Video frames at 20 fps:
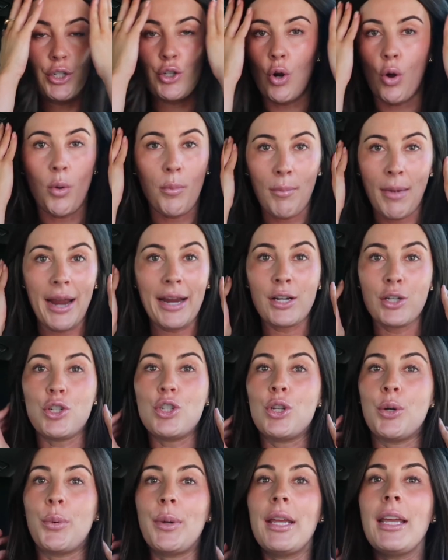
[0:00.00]
don't mind
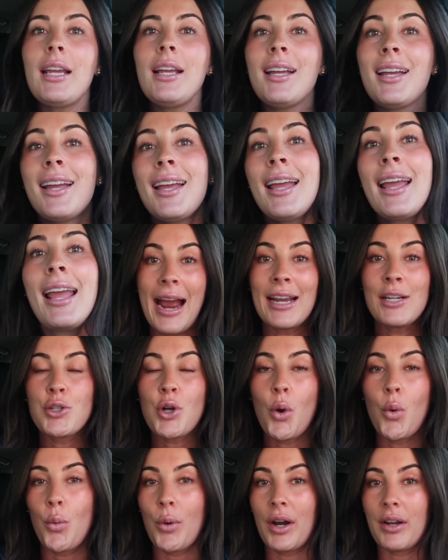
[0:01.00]
doing. I
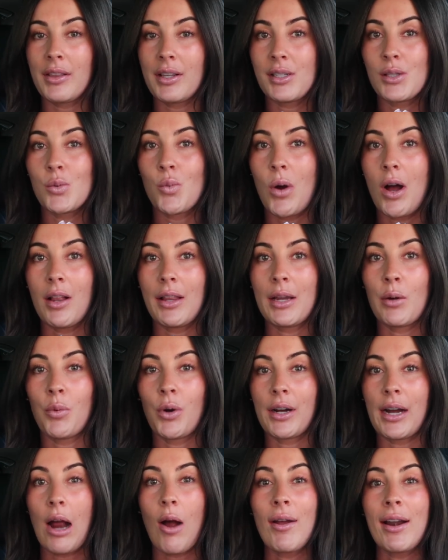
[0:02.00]
don't wear this while I
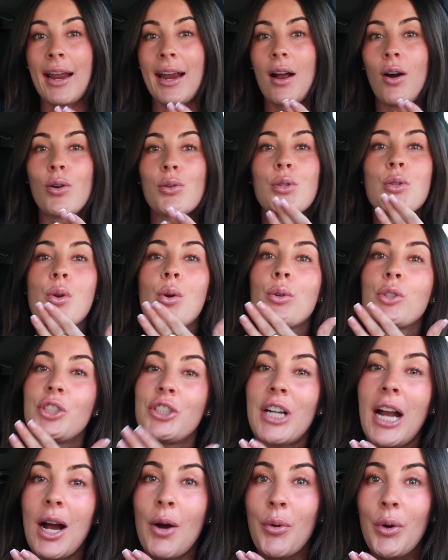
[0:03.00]
work out, and I also don't
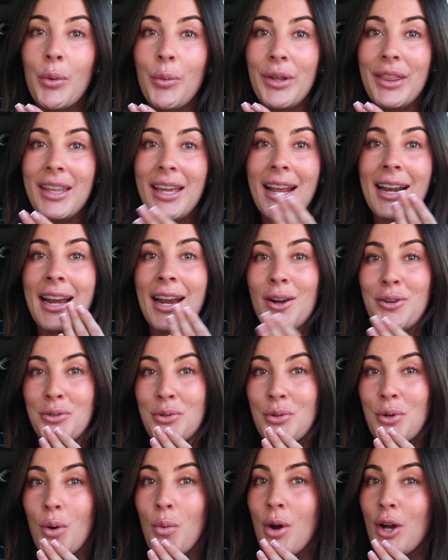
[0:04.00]
shower with it, and I
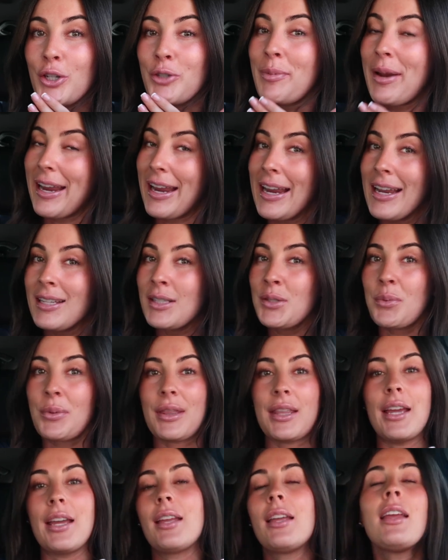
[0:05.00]
also don't wash my hands
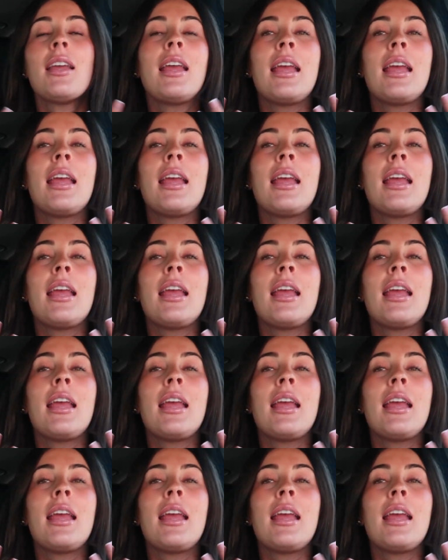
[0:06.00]
with it.